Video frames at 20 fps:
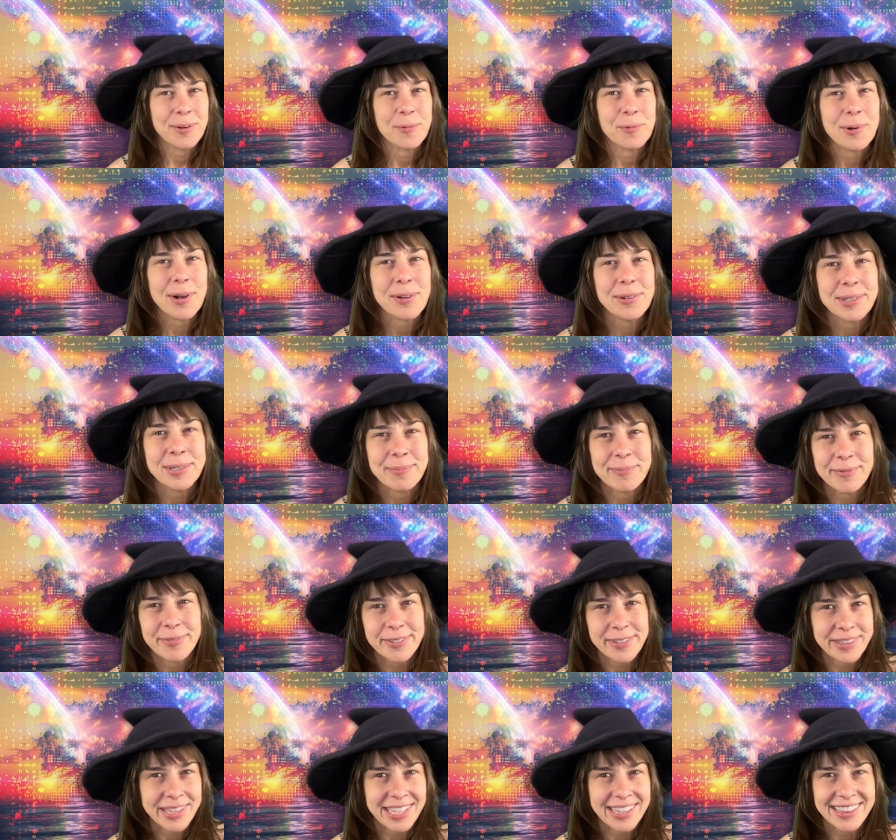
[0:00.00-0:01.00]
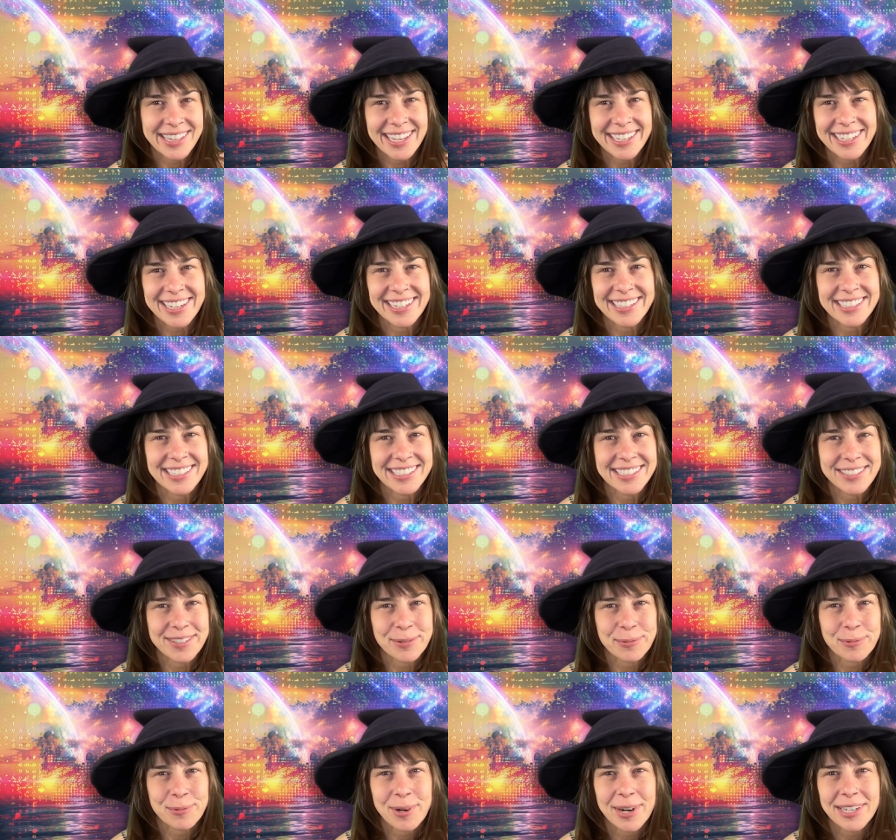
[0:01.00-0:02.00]
welcome feeling like I need
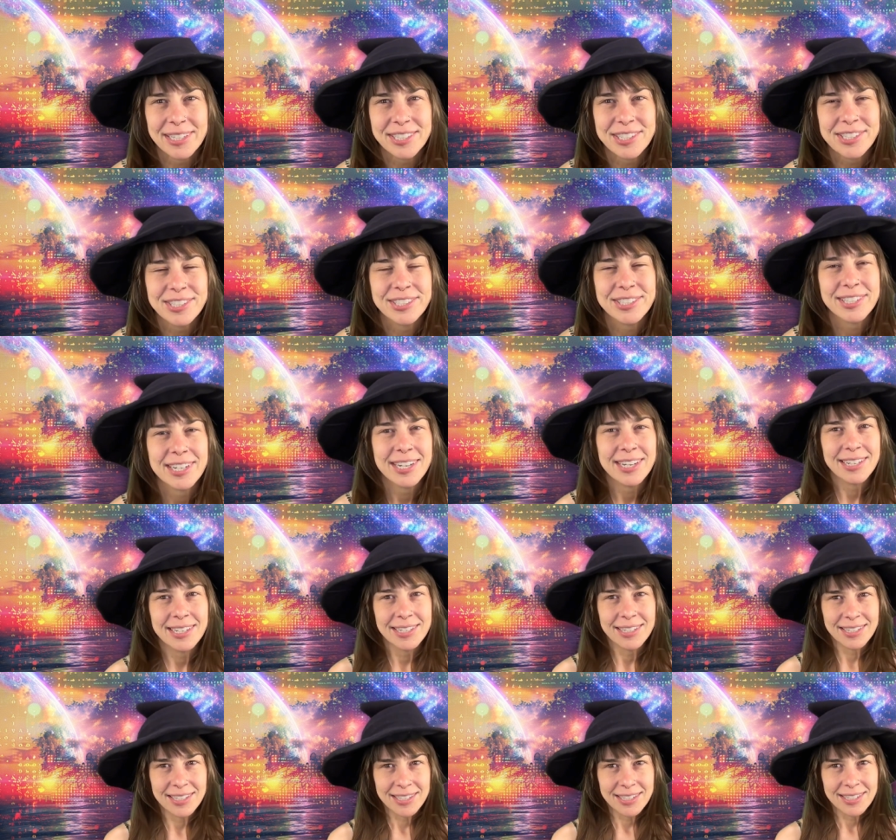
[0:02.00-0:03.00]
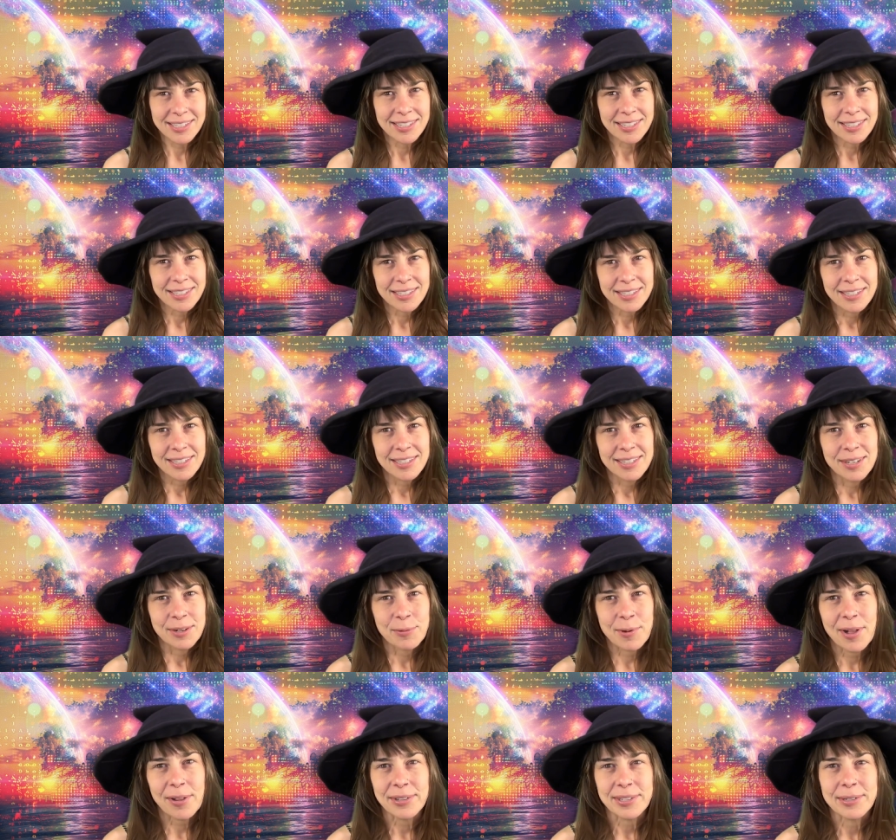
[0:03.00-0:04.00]
to rush,
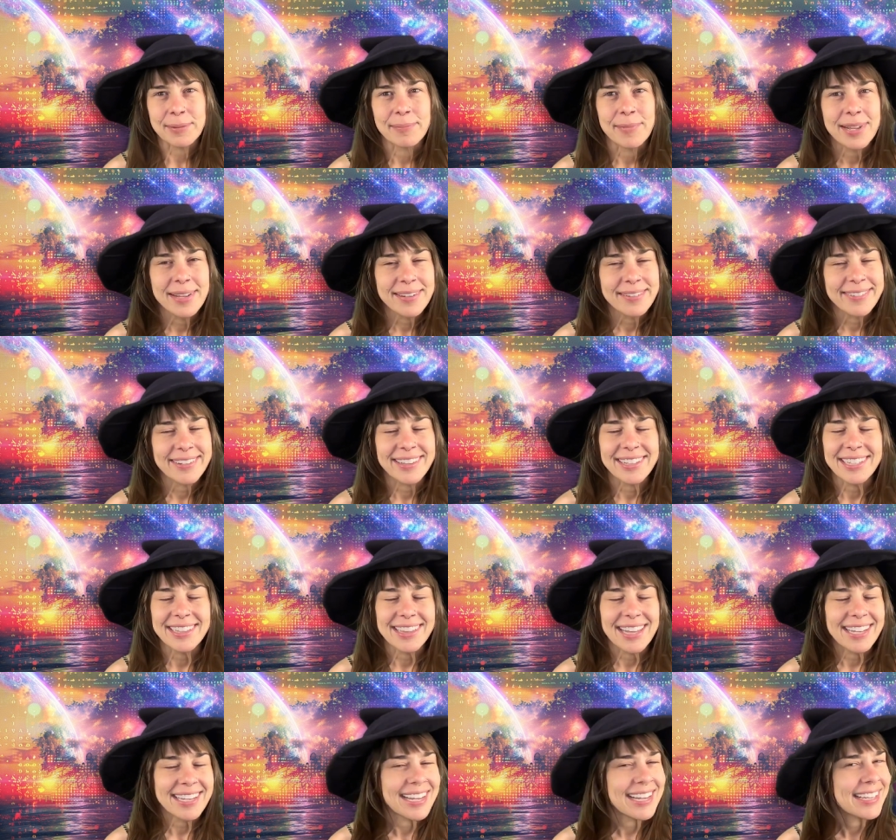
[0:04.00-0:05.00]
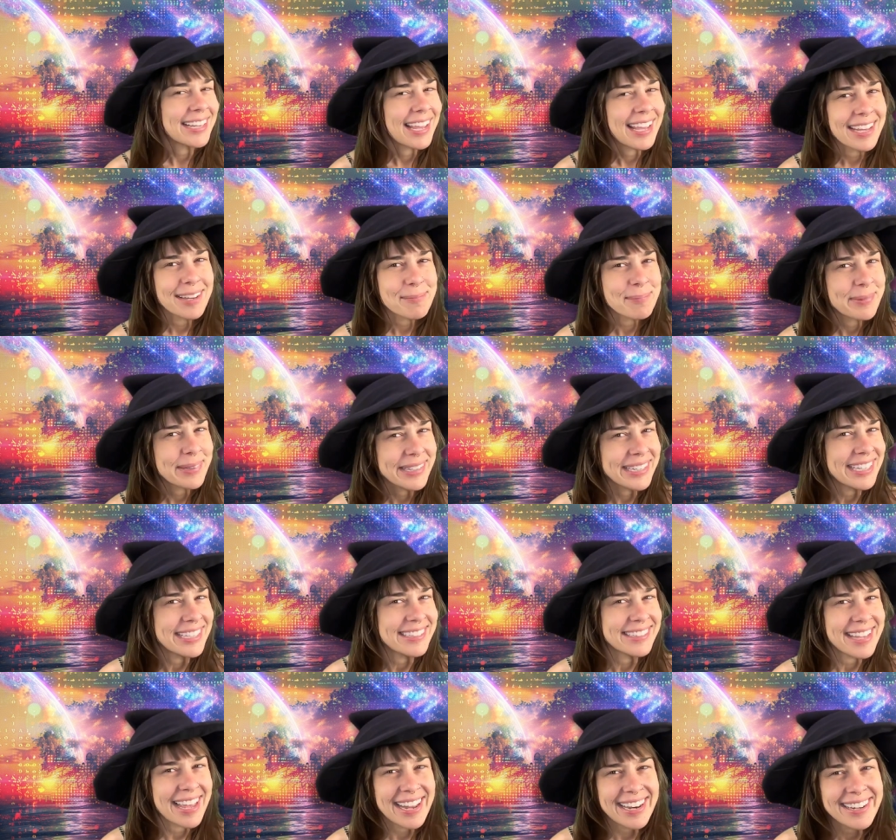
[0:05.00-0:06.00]
welcome feeling like I can't
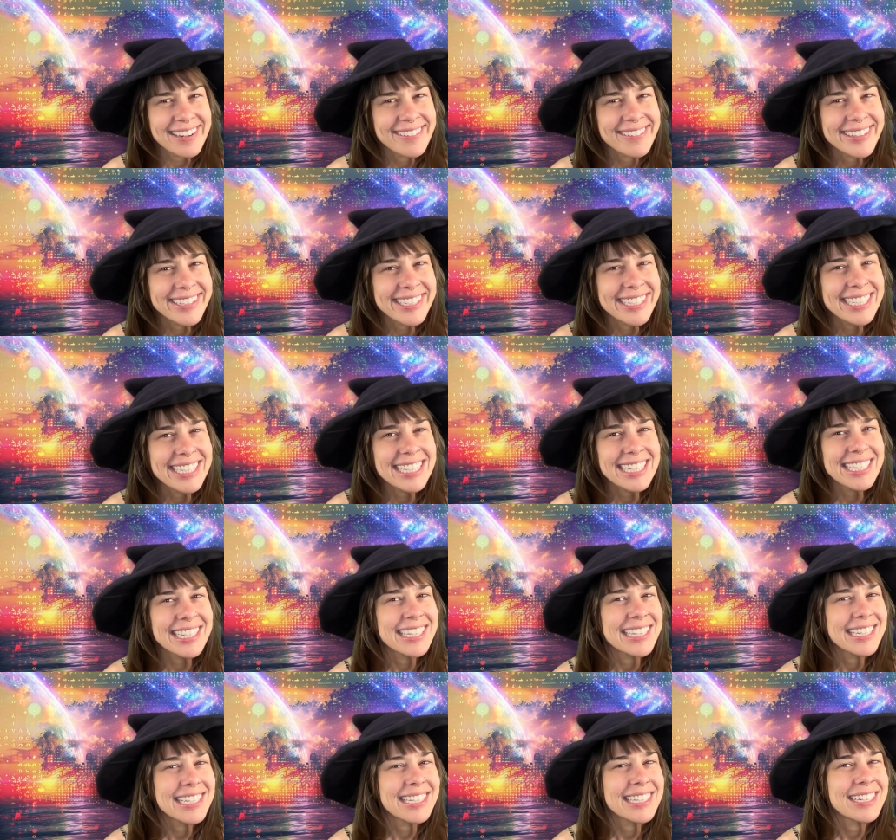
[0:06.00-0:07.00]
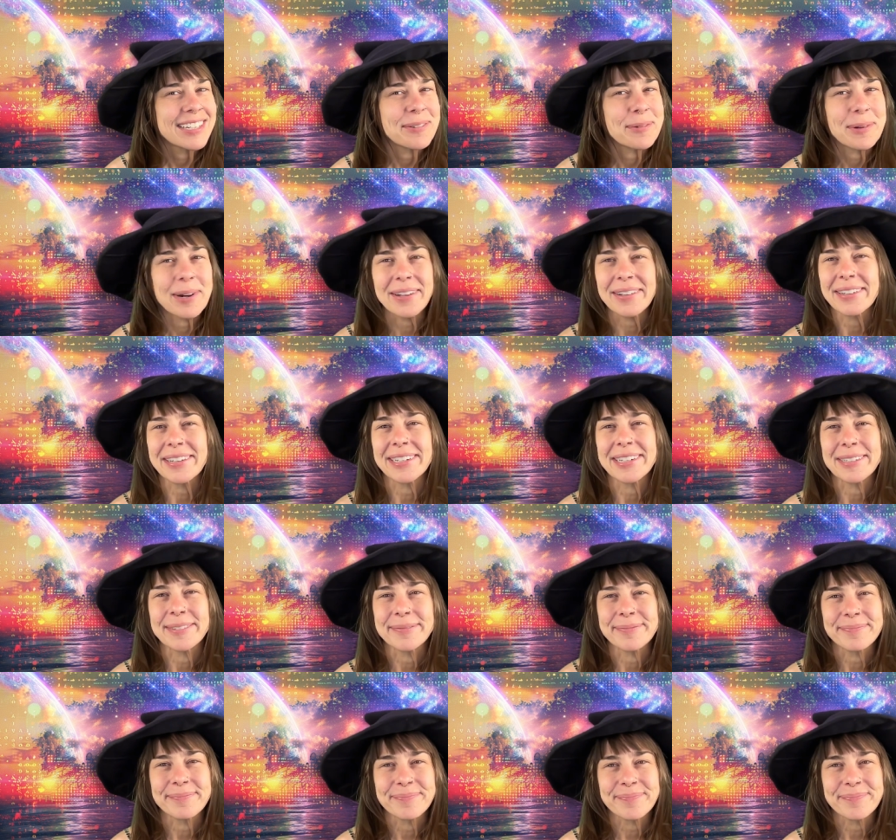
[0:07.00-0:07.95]
please anyone, welcome.